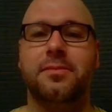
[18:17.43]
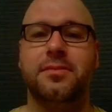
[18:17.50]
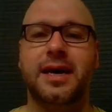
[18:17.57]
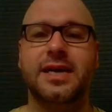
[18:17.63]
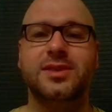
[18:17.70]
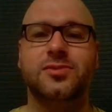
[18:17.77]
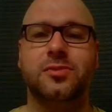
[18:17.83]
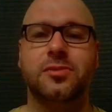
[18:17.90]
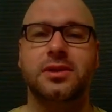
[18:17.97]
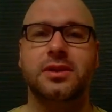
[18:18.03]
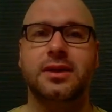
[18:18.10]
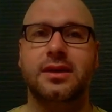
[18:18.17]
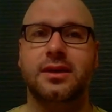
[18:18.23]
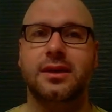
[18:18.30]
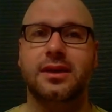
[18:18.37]
that's
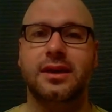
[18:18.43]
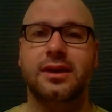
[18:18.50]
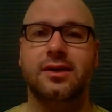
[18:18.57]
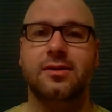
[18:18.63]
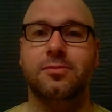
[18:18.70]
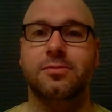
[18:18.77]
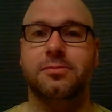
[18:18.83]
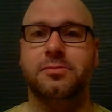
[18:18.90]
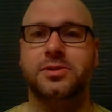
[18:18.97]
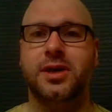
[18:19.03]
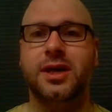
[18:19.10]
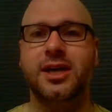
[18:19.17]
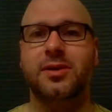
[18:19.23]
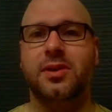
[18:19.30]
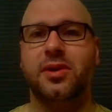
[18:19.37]
really, again, we're
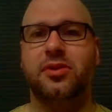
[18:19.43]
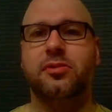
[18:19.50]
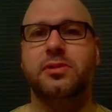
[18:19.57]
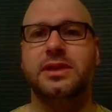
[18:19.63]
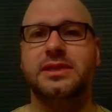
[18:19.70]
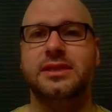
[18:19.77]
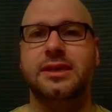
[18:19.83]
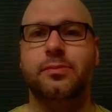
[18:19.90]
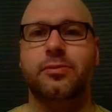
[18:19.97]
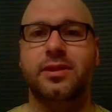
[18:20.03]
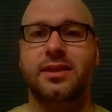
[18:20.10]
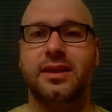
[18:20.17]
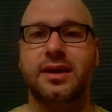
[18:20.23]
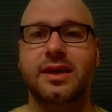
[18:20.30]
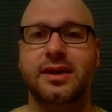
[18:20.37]
talking about three
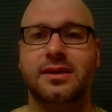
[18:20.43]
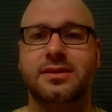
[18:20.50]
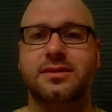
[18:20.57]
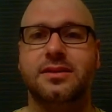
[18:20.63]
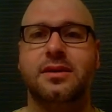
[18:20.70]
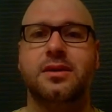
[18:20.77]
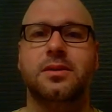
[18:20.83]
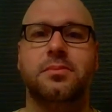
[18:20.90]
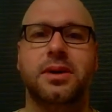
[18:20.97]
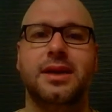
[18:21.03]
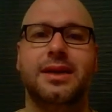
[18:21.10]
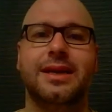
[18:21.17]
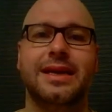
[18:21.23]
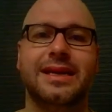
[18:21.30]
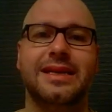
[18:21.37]
separate things,
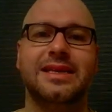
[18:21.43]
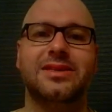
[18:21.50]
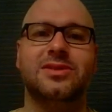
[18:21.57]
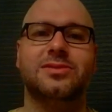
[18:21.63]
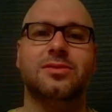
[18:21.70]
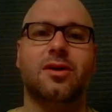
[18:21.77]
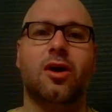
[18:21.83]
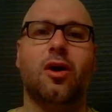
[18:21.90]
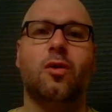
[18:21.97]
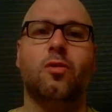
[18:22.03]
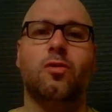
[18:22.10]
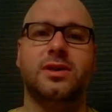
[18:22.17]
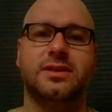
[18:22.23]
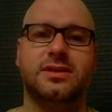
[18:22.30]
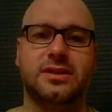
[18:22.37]
but it is all
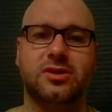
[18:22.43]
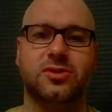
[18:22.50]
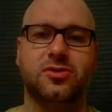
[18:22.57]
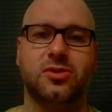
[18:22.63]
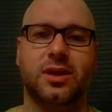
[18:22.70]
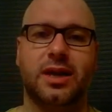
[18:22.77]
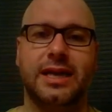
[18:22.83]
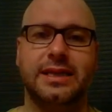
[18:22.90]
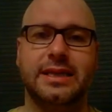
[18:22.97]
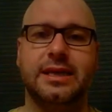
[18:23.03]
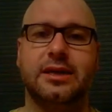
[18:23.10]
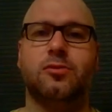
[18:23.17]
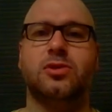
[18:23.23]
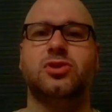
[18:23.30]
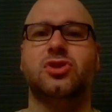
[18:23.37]
one central
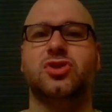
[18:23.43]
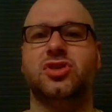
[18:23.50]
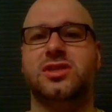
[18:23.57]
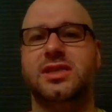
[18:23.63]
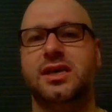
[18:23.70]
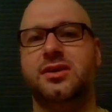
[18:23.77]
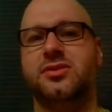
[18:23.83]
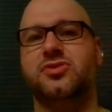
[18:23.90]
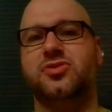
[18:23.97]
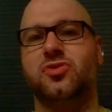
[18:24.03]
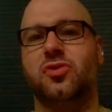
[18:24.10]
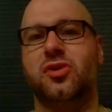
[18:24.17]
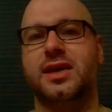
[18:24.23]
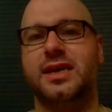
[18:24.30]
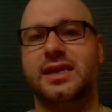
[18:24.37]
idea, which is you tell the
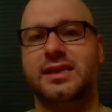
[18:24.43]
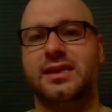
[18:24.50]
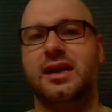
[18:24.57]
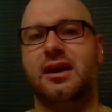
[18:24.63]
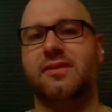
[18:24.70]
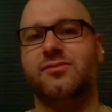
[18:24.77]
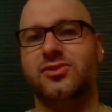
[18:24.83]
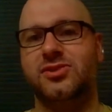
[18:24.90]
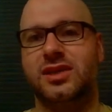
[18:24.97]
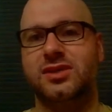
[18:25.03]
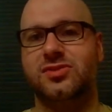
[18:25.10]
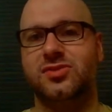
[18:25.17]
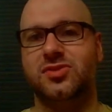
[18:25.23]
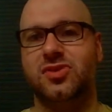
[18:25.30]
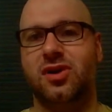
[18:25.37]
story to get the
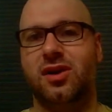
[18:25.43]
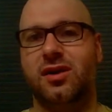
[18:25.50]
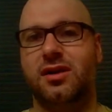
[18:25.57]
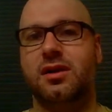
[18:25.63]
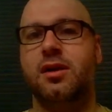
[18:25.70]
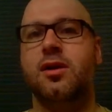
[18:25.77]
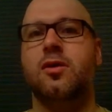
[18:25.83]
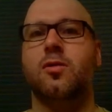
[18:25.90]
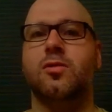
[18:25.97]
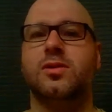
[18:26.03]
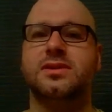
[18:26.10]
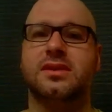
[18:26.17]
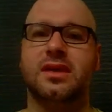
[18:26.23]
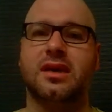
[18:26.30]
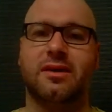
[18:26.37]
conversation started.
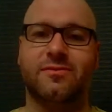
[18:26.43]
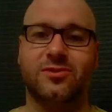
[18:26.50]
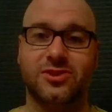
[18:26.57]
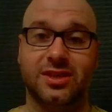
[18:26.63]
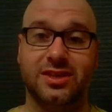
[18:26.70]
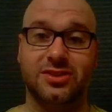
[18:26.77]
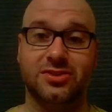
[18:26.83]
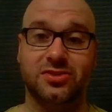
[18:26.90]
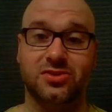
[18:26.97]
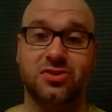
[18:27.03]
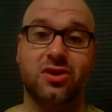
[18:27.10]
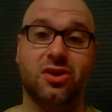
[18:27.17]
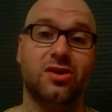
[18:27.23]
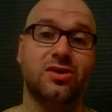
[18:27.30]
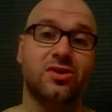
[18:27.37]
Once the conversation
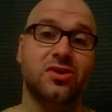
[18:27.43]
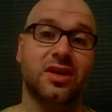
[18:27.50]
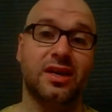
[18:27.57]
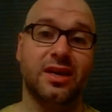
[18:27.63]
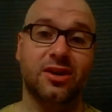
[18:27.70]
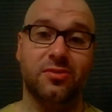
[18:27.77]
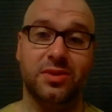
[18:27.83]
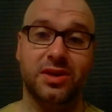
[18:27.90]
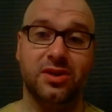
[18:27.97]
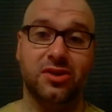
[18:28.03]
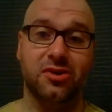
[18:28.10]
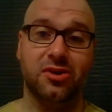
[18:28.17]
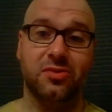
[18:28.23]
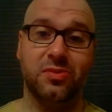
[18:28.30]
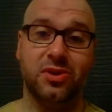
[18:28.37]
started, you can get them into
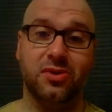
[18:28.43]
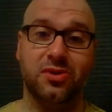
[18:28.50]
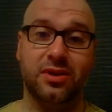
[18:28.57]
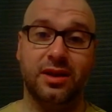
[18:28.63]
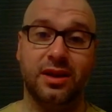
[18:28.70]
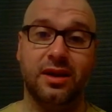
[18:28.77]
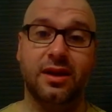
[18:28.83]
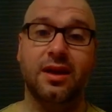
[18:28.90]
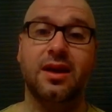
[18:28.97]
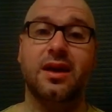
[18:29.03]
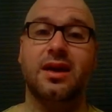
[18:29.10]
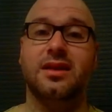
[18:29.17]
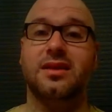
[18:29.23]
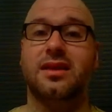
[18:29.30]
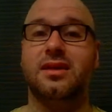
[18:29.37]
your community.
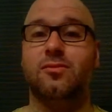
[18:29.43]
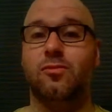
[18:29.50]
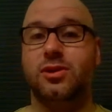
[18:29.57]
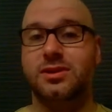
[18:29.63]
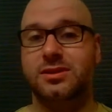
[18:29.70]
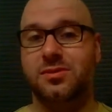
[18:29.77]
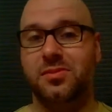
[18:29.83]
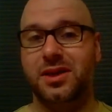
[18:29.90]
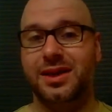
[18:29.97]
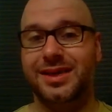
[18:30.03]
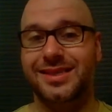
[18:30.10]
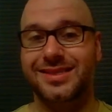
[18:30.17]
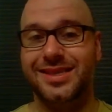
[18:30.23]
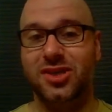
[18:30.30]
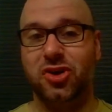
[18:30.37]
And then once somebody
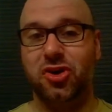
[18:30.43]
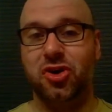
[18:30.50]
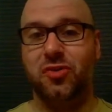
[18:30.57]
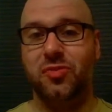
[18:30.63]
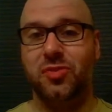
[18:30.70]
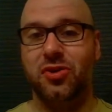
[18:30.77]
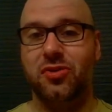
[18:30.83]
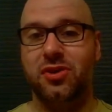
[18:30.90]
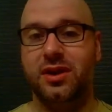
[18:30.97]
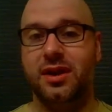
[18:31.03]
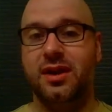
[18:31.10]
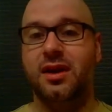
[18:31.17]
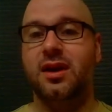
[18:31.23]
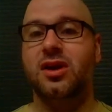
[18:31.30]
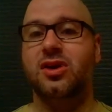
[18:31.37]
is in your
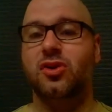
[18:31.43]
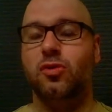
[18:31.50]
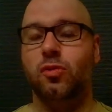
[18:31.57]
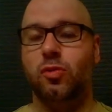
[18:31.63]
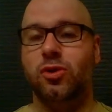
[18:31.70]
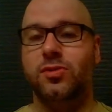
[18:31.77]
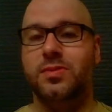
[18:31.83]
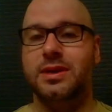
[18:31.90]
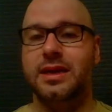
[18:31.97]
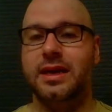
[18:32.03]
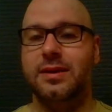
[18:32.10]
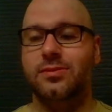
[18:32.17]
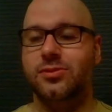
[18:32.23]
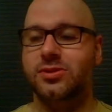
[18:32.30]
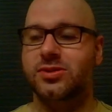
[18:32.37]
community, you would be
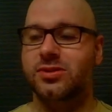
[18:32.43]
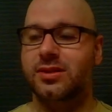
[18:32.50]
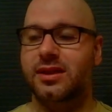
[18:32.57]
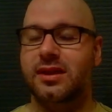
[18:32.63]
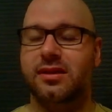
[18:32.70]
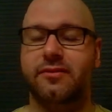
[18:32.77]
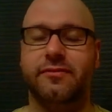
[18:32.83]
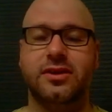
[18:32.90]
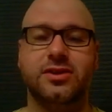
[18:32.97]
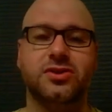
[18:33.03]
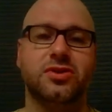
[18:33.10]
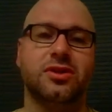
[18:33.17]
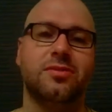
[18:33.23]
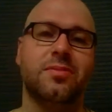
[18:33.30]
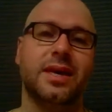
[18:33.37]
able to then
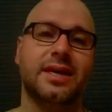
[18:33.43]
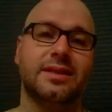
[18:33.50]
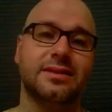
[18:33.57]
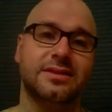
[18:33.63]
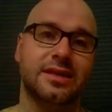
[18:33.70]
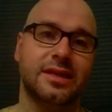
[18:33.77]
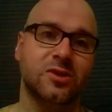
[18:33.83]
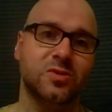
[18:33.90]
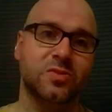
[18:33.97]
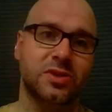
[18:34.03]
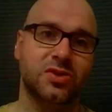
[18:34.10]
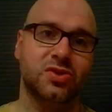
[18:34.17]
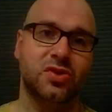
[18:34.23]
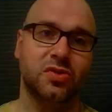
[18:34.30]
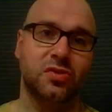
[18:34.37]
eventually make the sales
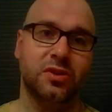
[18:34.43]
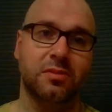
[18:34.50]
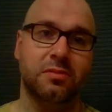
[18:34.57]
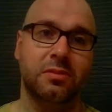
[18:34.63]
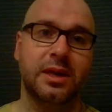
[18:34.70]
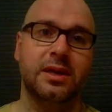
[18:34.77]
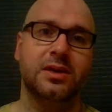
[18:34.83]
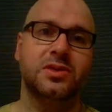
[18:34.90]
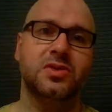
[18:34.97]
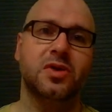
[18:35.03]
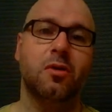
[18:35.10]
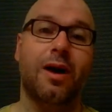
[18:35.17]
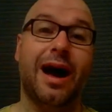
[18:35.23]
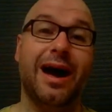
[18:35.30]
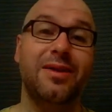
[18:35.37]
pitch to them.
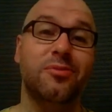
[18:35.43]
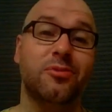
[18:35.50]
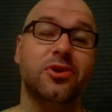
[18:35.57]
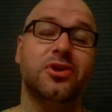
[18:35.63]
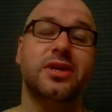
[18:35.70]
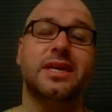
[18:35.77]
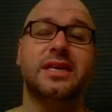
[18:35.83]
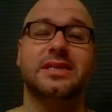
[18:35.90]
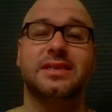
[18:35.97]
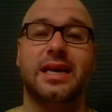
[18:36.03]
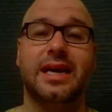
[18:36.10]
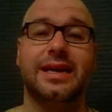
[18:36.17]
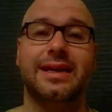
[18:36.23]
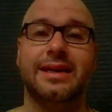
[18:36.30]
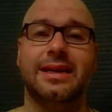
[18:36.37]
So I'm really
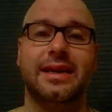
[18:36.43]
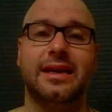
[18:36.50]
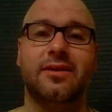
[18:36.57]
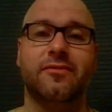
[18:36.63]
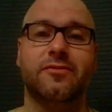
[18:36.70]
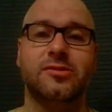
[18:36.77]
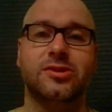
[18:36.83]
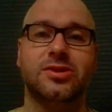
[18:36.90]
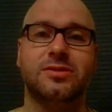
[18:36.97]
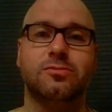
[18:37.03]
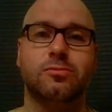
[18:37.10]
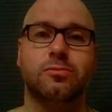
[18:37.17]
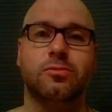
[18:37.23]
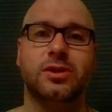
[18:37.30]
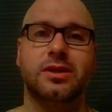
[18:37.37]
excited again for just
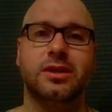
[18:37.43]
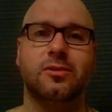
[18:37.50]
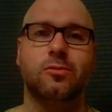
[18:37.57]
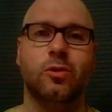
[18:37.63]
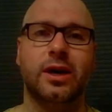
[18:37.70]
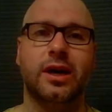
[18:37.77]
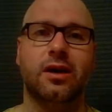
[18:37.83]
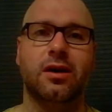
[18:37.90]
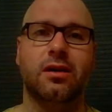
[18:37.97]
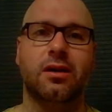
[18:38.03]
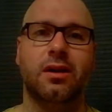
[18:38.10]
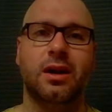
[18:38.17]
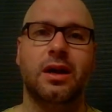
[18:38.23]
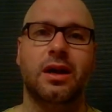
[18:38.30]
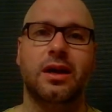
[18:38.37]
really
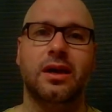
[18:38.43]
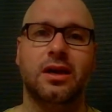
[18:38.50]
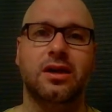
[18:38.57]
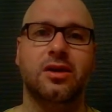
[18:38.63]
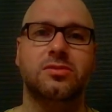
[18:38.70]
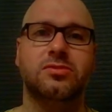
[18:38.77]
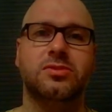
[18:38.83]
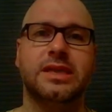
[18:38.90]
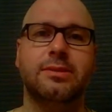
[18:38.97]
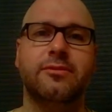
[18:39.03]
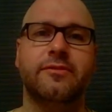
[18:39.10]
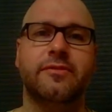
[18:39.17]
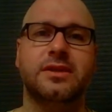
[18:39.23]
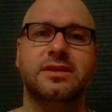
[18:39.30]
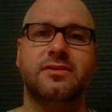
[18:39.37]
where, some
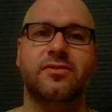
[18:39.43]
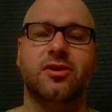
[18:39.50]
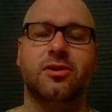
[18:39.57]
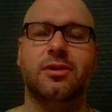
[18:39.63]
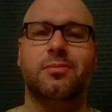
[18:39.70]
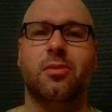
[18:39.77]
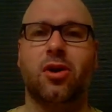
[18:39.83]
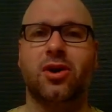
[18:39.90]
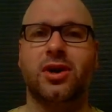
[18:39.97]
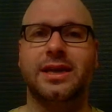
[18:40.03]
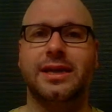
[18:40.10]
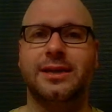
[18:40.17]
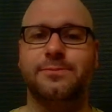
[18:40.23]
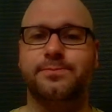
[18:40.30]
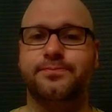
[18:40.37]
of us, if you're in
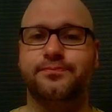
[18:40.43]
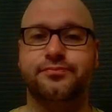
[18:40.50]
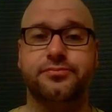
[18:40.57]
marketing,